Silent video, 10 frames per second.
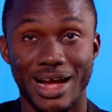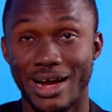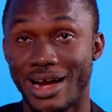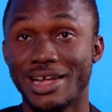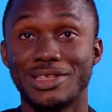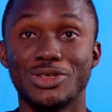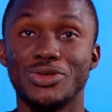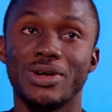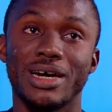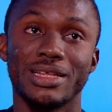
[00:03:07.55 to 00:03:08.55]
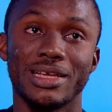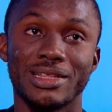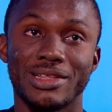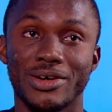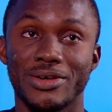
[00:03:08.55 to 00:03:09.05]
uh, ITU and
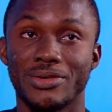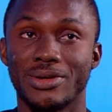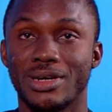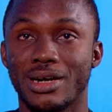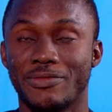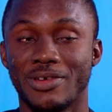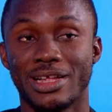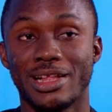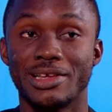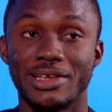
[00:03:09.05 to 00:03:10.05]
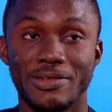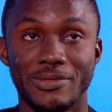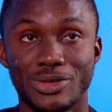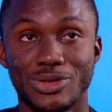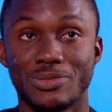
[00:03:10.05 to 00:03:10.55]
Intel finally
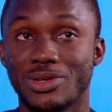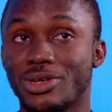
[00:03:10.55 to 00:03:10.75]
gave us some